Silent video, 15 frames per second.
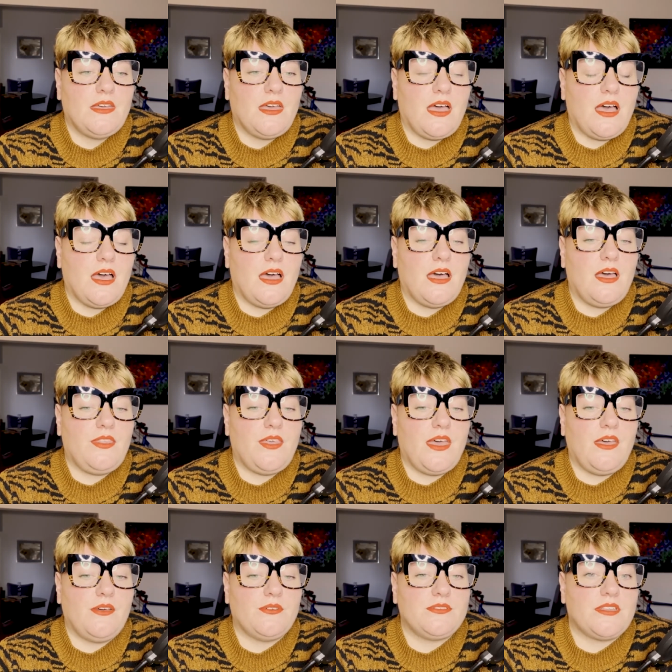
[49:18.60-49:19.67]
Uh,
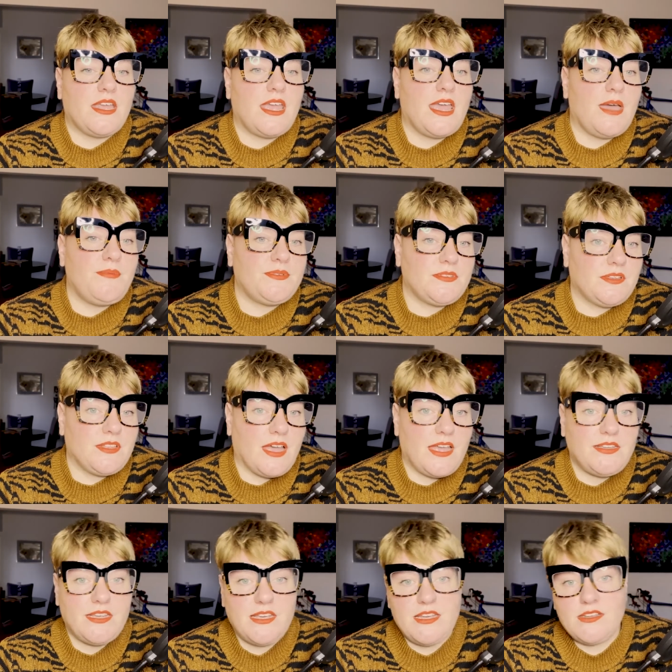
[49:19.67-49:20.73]
there was an episode that I
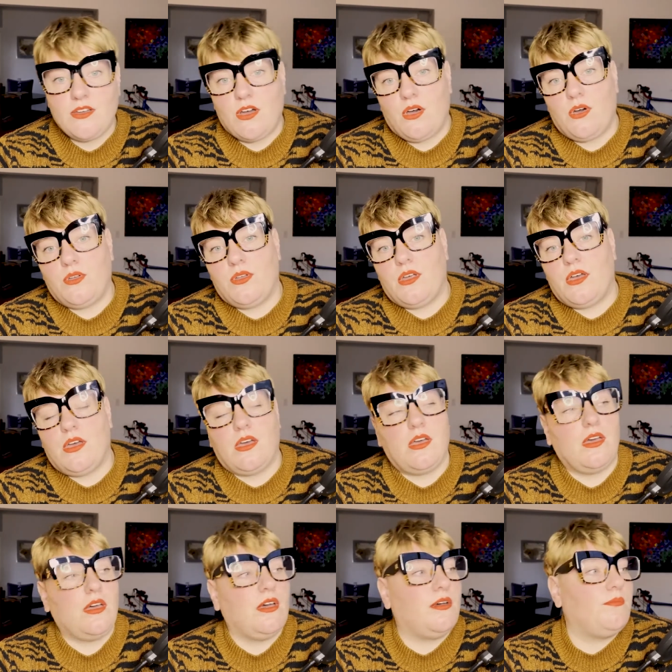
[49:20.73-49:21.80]
did on
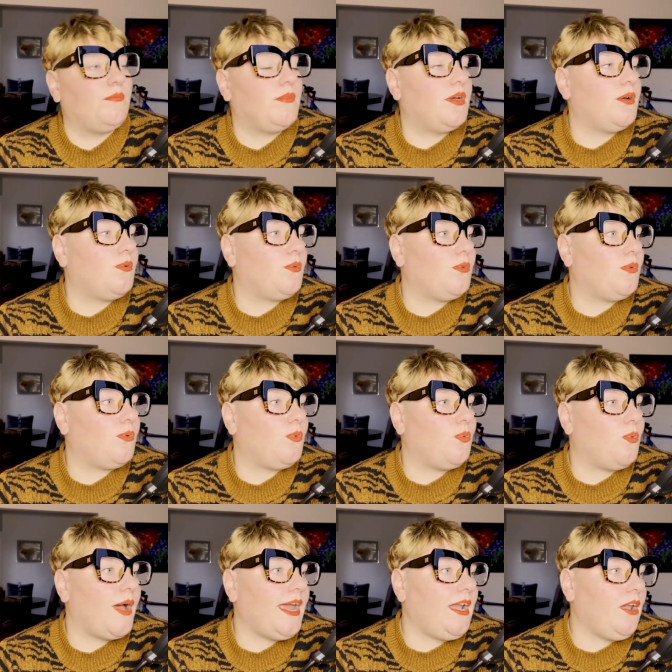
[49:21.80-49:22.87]
um,
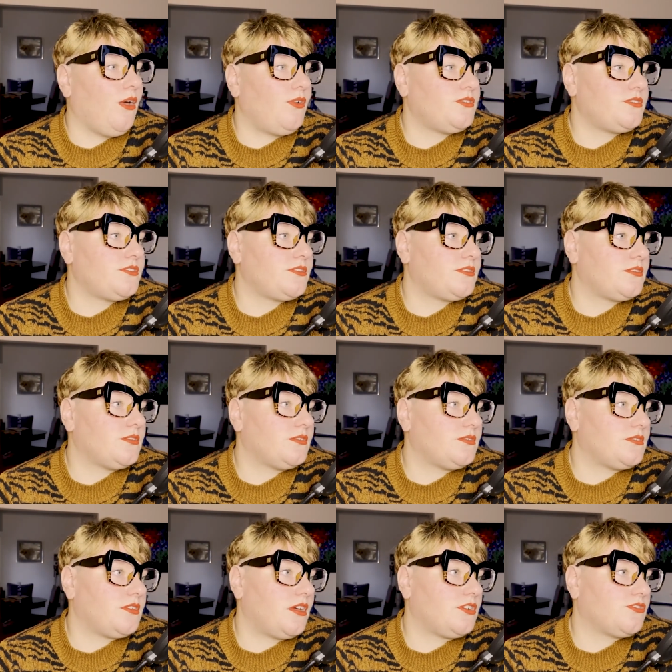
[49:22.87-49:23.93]
weight loss
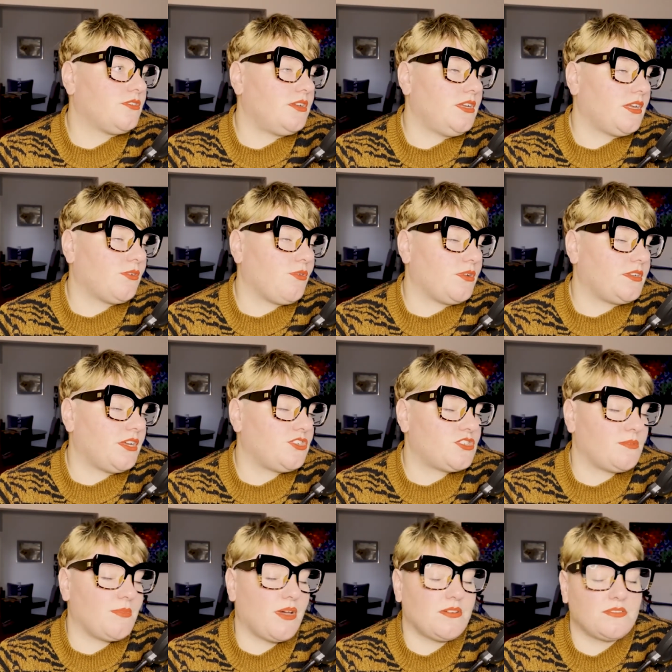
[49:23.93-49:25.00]
surgery, in
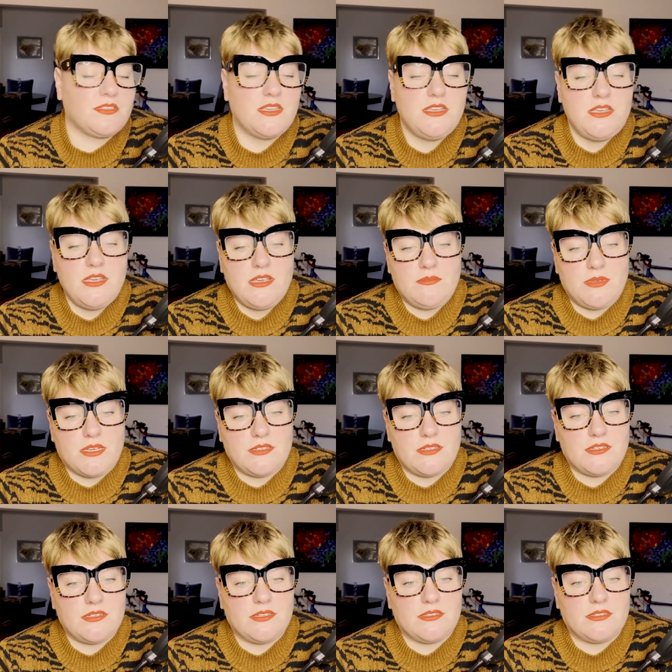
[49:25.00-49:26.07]
quotation marks, because
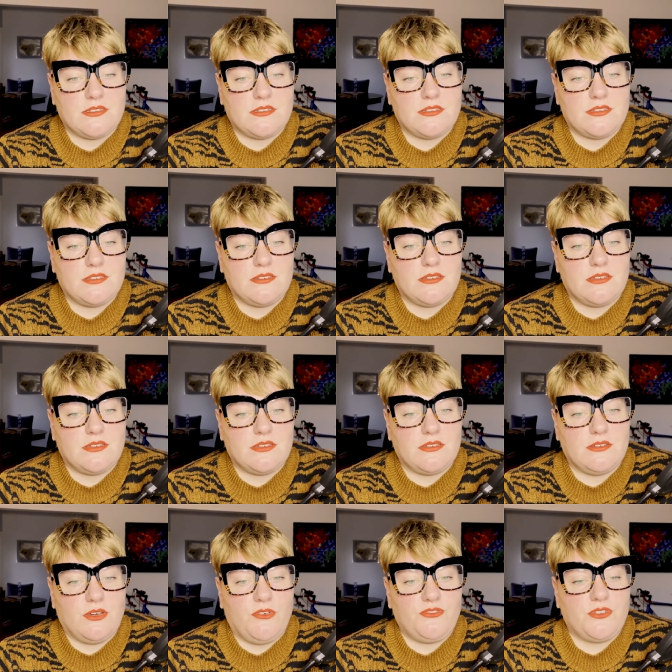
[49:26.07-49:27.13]
it doesn't uh,
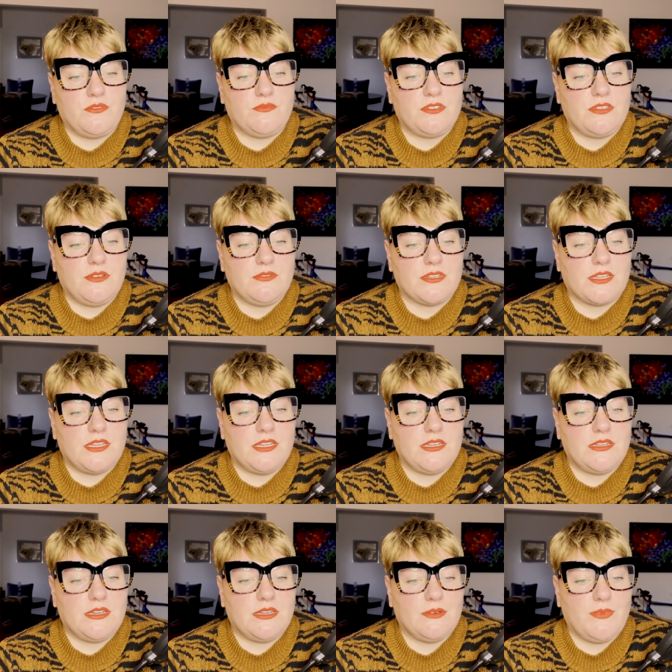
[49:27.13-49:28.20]
often result
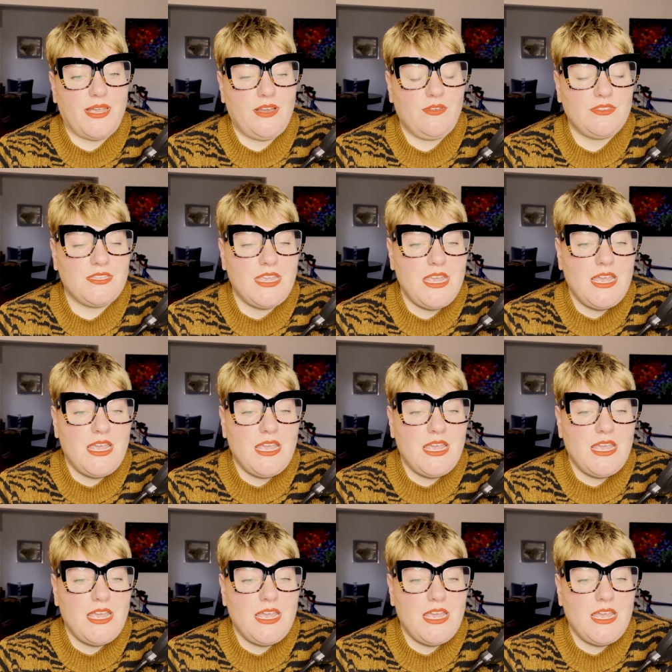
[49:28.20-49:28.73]
in weight loss,